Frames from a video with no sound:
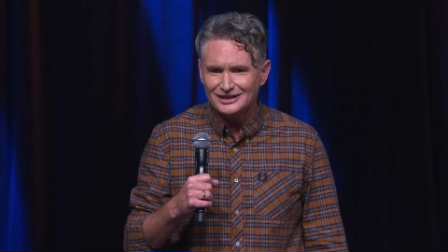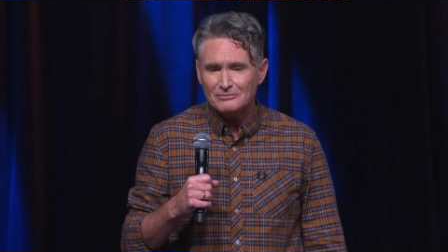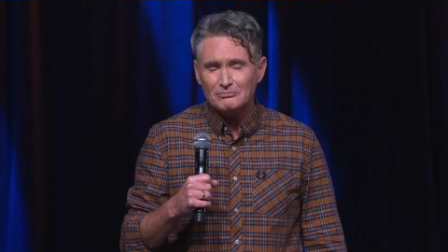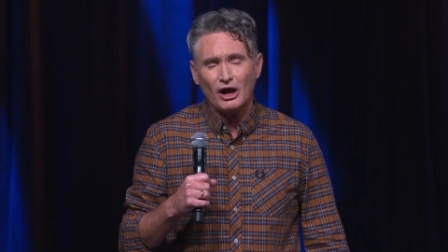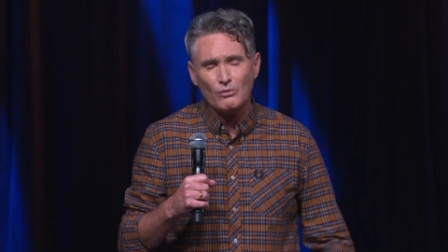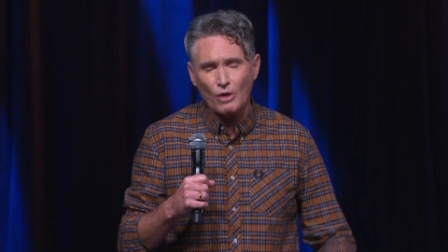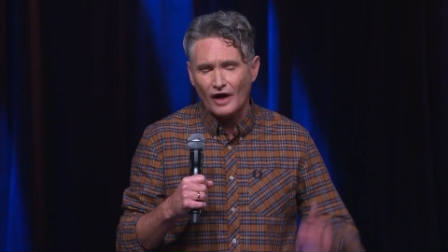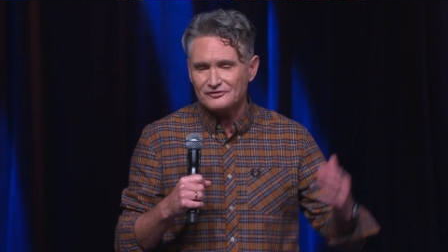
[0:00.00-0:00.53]

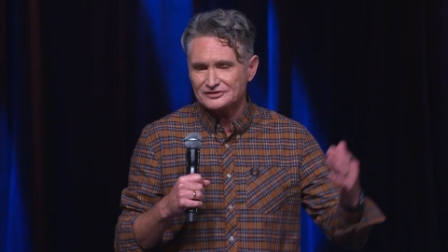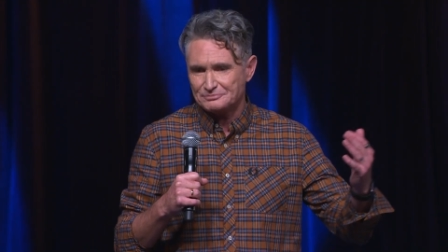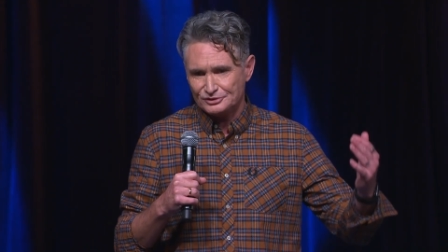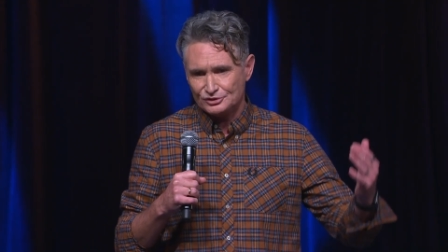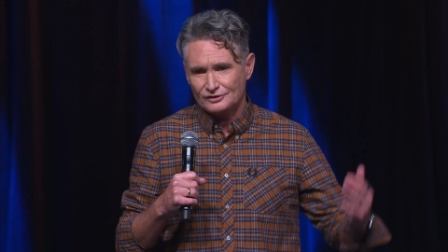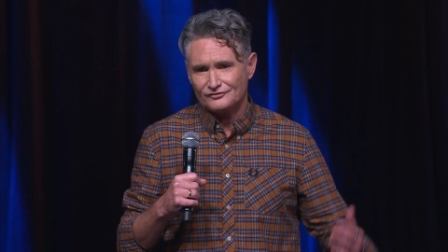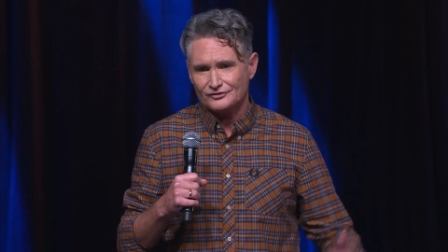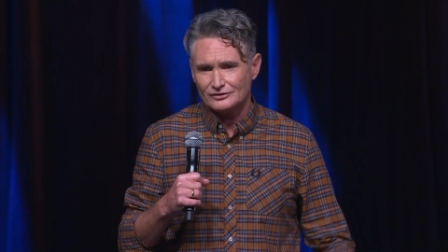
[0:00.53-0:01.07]
My wife is
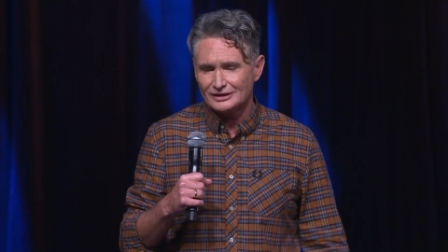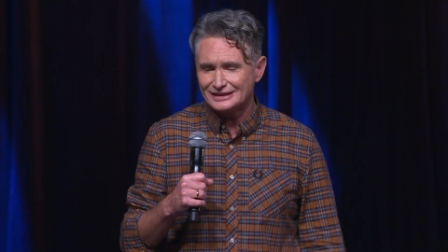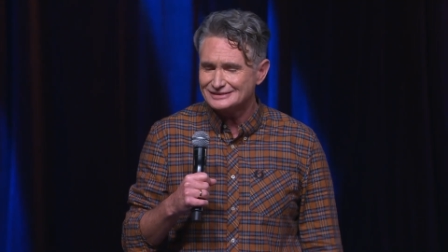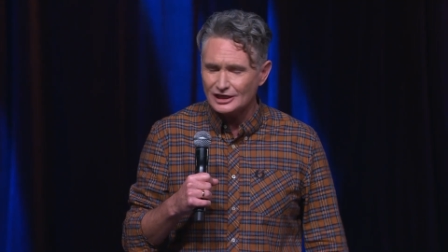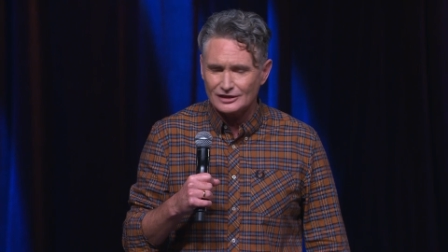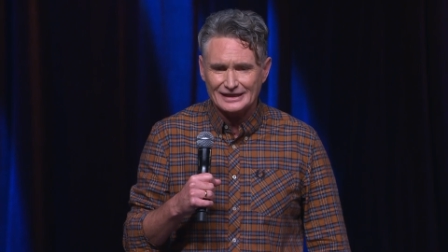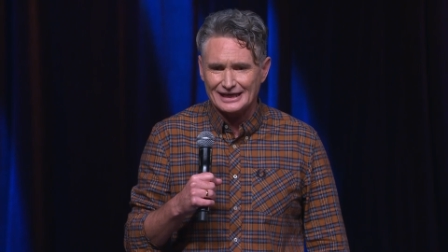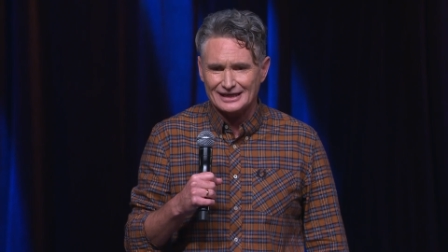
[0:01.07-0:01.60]
beautiful, there's
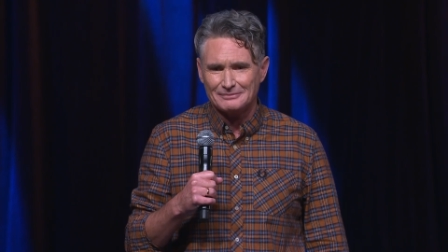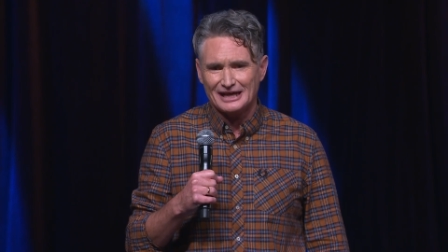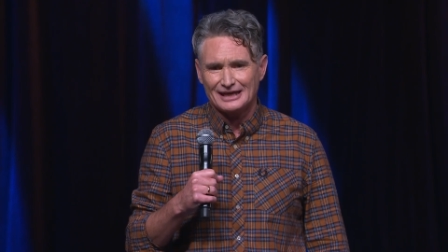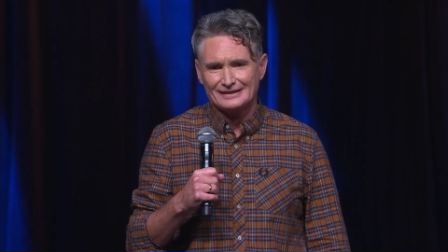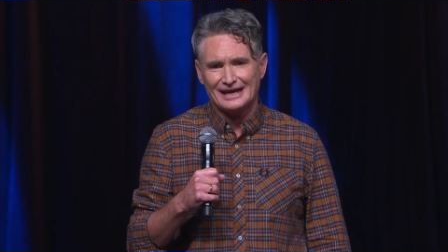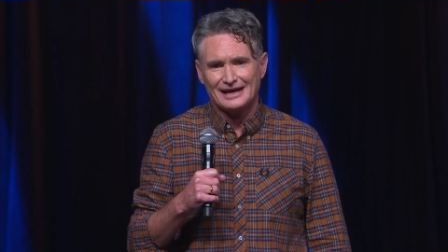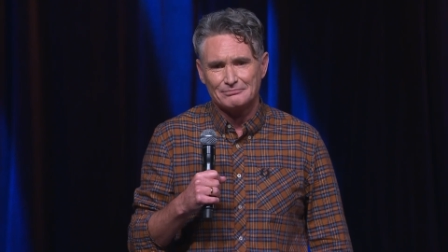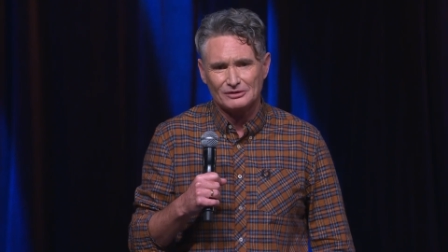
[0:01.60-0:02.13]
no doubt
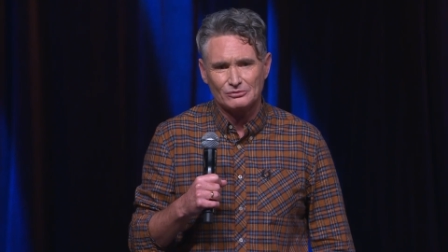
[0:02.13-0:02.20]
about that.